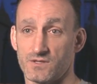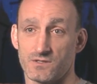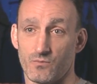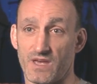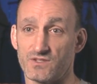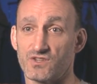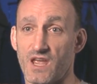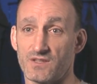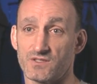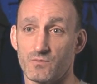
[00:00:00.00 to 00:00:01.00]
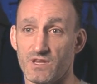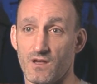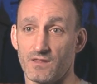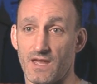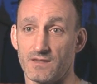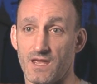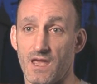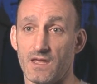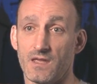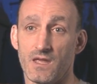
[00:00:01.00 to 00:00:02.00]
us the best chance to peak on that
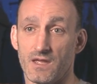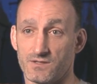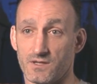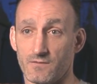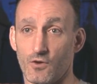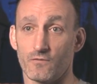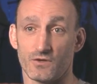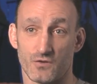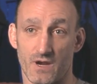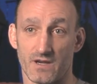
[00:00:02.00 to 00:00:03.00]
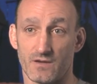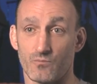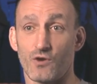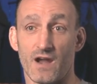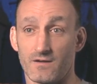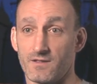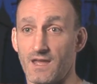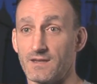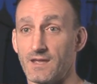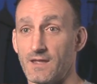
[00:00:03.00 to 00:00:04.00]
day instead of overtraining them prior
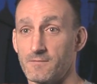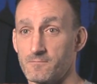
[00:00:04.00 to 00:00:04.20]
to that day.